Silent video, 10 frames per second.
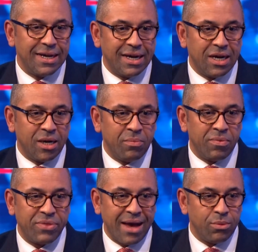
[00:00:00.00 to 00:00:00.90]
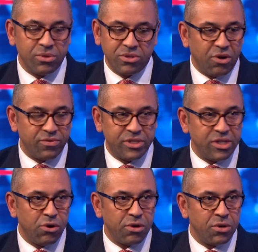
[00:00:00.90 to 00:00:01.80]
That was
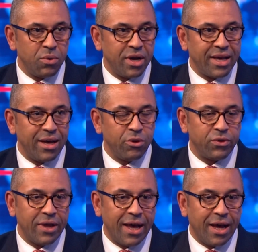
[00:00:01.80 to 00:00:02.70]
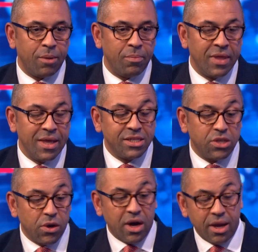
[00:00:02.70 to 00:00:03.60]
obviously not going to work out.
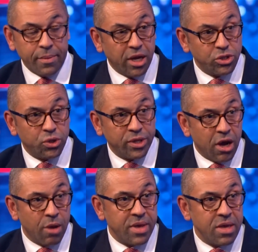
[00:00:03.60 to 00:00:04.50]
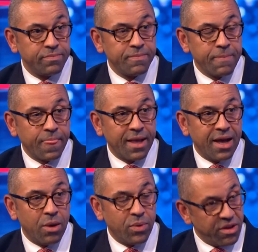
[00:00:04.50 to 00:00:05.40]
I joined the army
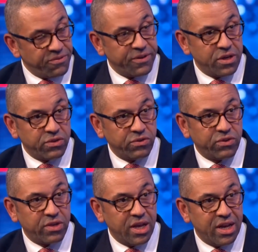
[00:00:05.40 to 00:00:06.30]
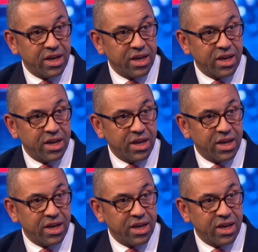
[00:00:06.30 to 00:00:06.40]
when I first